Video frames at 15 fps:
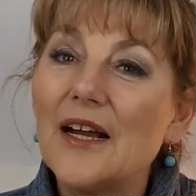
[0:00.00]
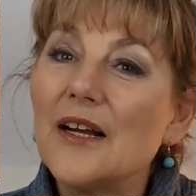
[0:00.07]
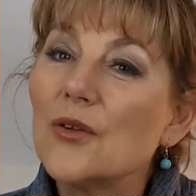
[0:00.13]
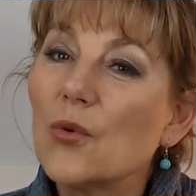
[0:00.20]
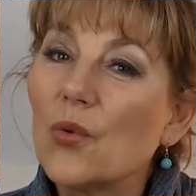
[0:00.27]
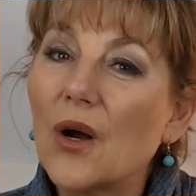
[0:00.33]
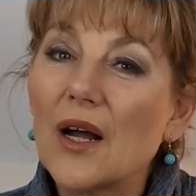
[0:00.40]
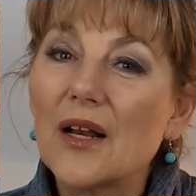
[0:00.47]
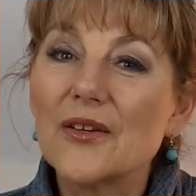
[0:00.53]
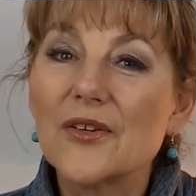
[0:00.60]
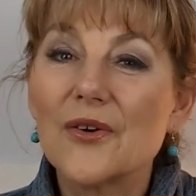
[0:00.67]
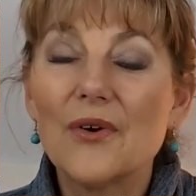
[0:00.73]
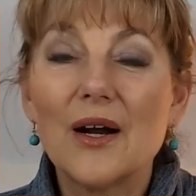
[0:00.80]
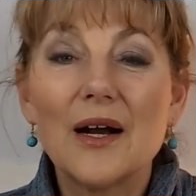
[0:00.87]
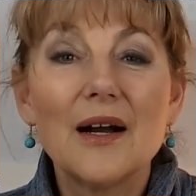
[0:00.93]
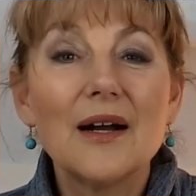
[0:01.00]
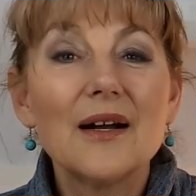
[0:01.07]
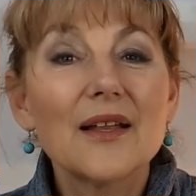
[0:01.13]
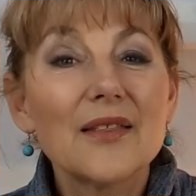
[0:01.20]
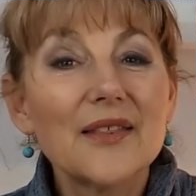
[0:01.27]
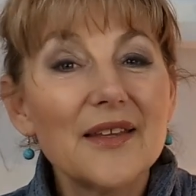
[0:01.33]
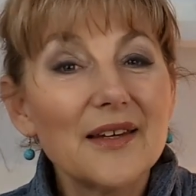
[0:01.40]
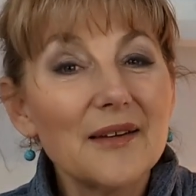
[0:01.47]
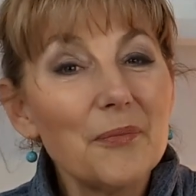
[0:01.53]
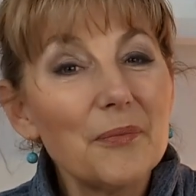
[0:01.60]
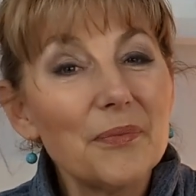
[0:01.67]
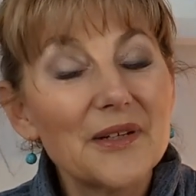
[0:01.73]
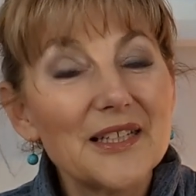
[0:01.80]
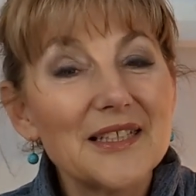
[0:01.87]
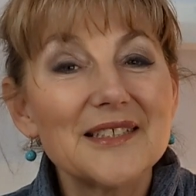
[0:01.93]
And while you are there,
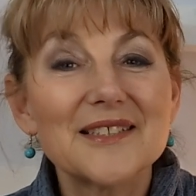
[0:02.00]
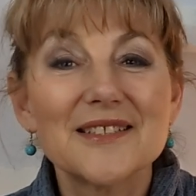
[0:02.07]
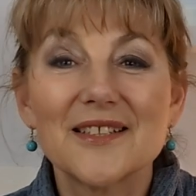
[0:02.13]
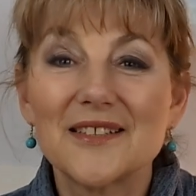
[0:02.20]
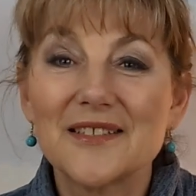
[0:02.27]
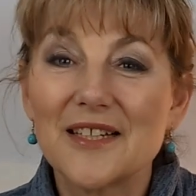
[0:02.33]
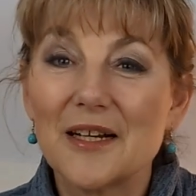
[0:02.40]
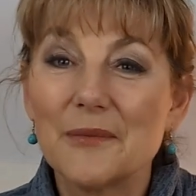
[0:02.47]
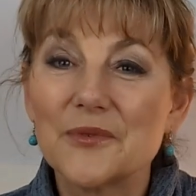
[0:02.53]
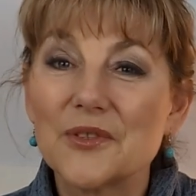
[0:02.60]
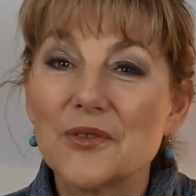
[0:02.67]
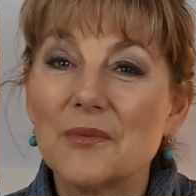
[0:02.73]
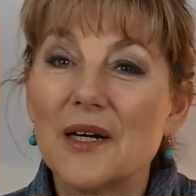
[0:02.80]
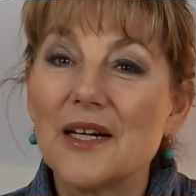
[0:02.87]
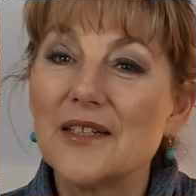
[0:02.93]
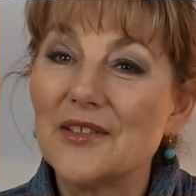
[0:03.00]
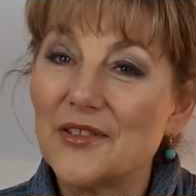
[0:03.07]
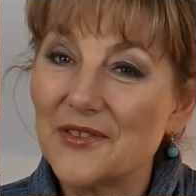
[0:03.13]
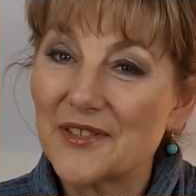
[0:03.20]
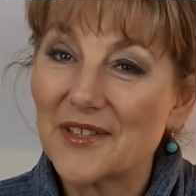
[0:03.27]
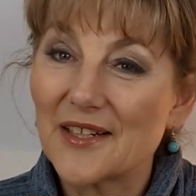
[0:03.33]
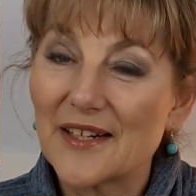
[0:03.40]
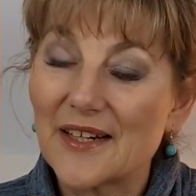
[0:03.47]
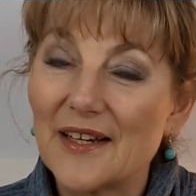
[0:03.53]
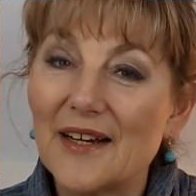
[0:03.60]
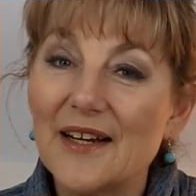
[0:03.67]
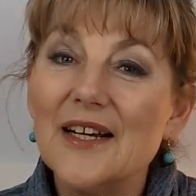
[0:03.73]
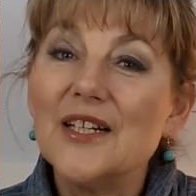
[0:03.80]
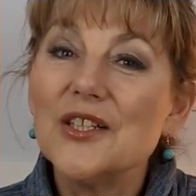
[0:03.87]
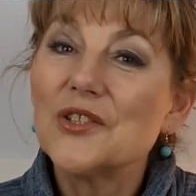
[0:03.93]
please sign up to my newsletter
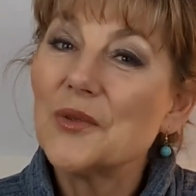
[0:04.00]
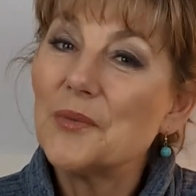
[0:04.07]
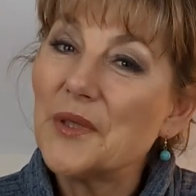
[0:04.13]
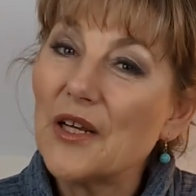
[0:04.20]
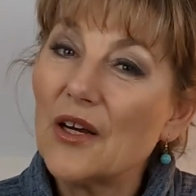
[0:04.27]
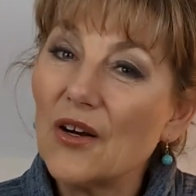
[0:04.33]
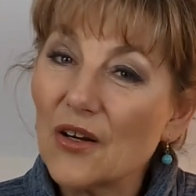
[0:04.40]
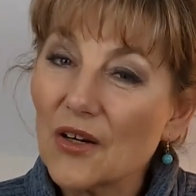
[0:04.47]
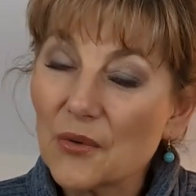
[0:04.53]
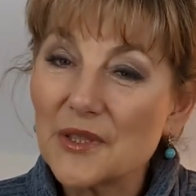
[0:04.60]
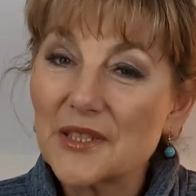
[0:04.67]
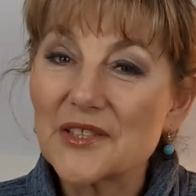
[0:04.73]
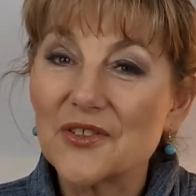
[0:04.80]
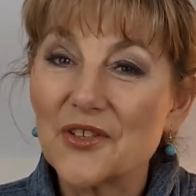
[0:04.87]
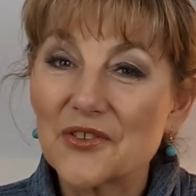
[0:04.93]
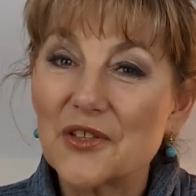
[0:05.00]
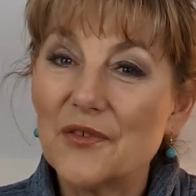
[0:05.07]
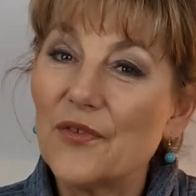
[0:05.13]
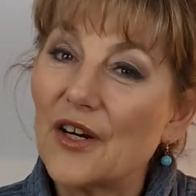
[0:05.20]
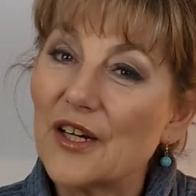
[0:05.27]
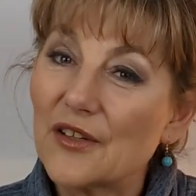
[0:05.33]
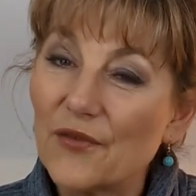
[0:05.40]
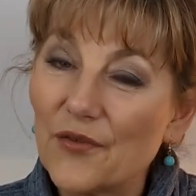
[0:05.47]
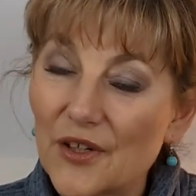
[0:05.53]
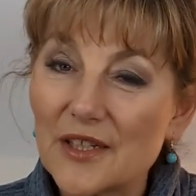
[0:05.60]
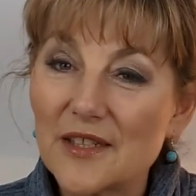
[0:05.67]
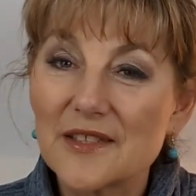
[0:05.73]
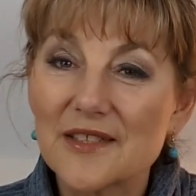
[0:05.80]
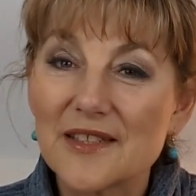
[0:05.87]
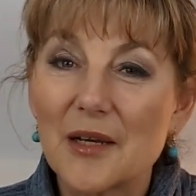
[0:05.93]
to be always notified
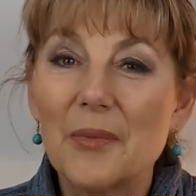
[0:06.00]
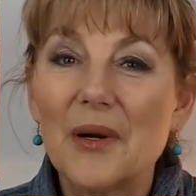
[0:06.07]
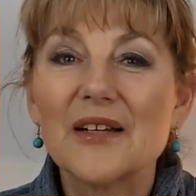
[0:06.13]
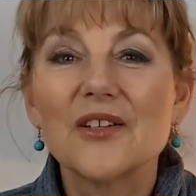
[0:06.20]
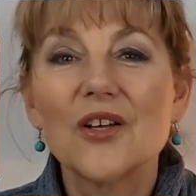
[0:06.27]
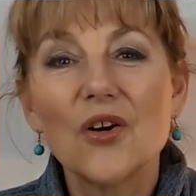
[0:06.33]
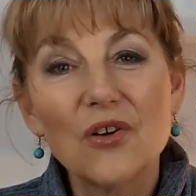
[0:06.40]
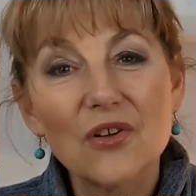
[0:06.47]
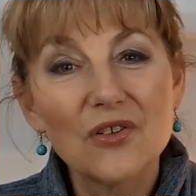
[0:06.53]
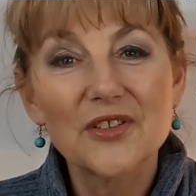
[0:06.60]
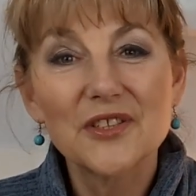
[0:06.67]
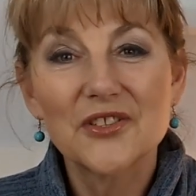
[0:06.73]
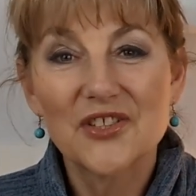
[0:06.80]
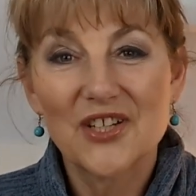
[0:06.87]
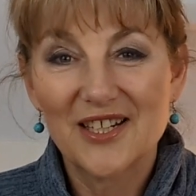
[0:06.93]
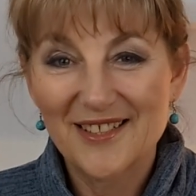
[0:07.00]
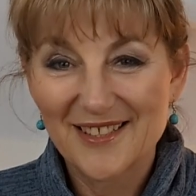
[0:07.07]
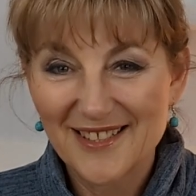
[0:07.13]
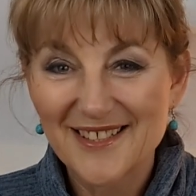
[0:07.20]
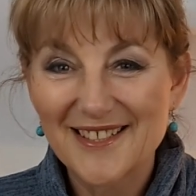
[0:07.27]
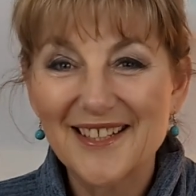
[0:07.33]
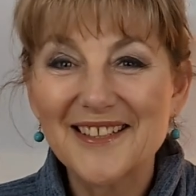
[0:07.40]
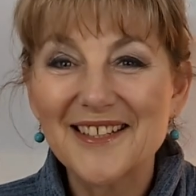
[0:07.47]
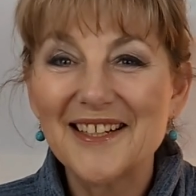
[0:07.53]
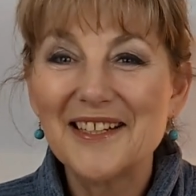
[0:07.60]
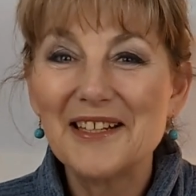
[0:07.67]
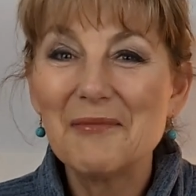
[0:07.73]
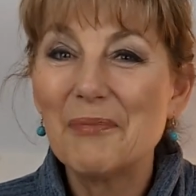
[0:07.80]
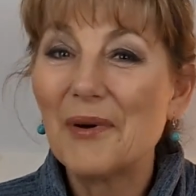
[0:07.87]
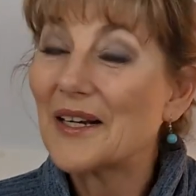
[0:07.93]
first about all the changes that can
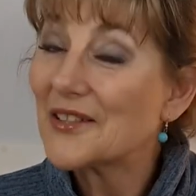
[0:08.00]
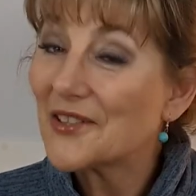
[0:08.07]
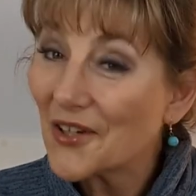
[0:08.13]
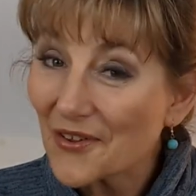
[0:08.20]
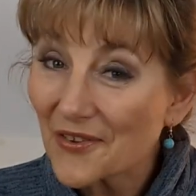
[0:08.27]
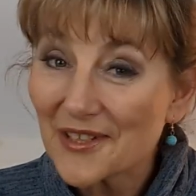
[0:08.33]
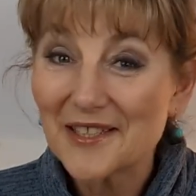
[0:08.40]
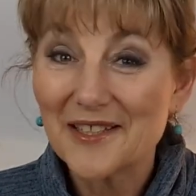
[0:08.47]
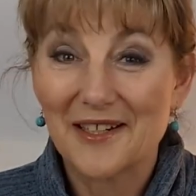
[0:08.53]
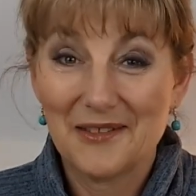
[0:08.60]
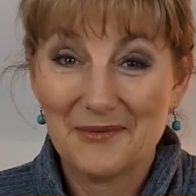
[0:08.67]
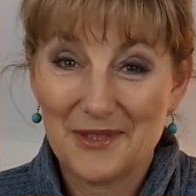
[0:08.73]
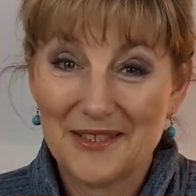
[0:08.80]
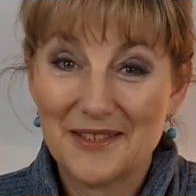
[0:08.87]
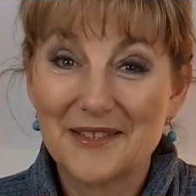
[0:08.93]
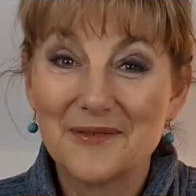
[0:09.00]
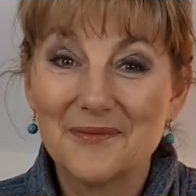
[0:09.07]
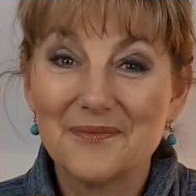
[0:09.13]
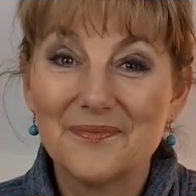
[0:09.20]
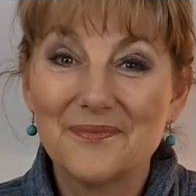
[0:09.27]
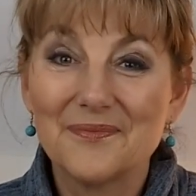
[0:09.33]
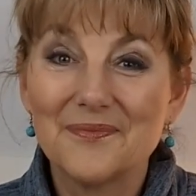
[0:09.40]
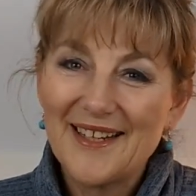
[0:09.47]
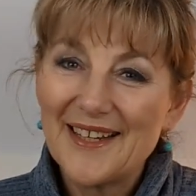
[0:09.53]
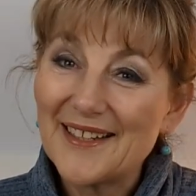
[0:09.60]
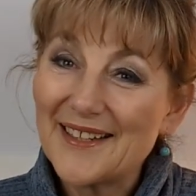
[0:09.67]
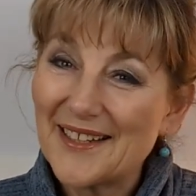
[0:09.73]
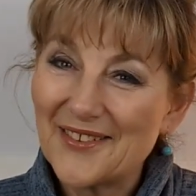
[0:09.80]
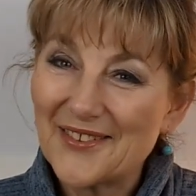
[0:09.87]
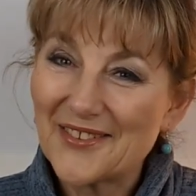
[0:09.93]
impact your retirement.
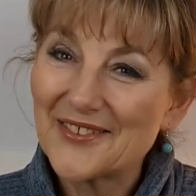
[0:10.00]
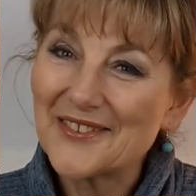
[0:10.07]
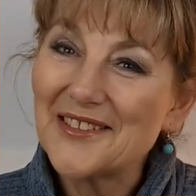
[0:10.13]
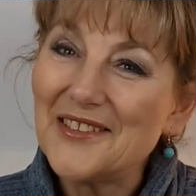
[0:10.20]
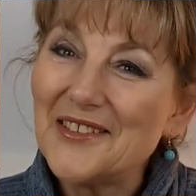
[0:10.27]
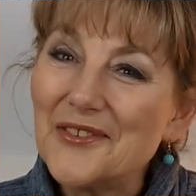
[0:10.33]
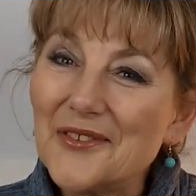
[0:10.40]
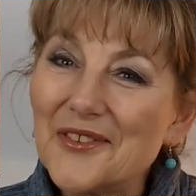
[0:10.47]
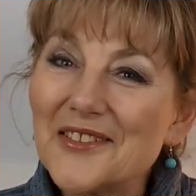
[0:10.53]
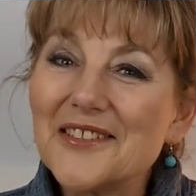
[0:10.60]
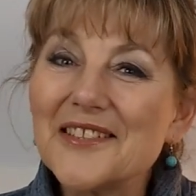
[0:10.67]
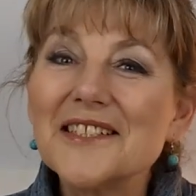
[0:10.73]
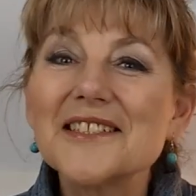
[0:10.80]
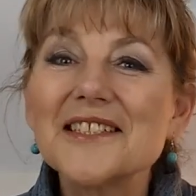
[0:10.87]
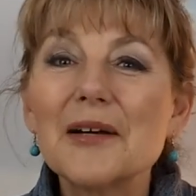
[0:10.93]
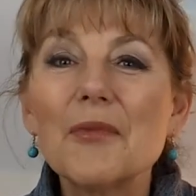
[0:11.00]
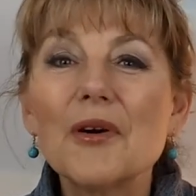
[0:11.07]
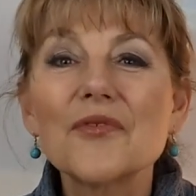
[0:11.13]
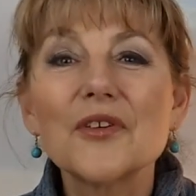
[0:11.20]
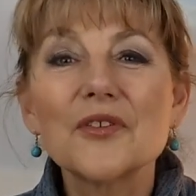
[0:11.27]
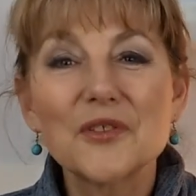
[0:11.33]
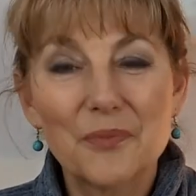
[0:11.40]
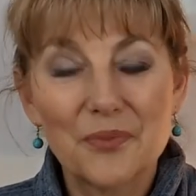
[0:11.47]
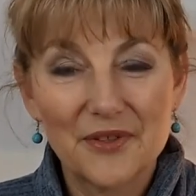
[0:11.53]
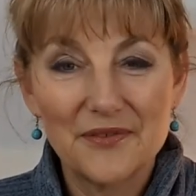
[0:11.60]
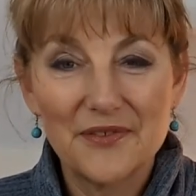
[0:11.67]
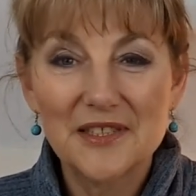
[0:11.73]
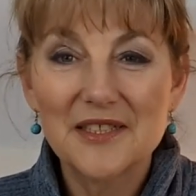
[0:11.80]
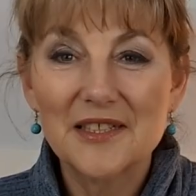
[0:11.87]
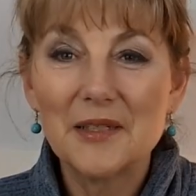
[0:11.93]
And now continue watching some of those
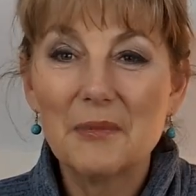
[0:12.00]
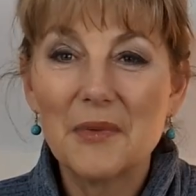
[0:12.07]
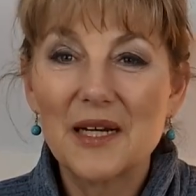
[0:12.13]
previously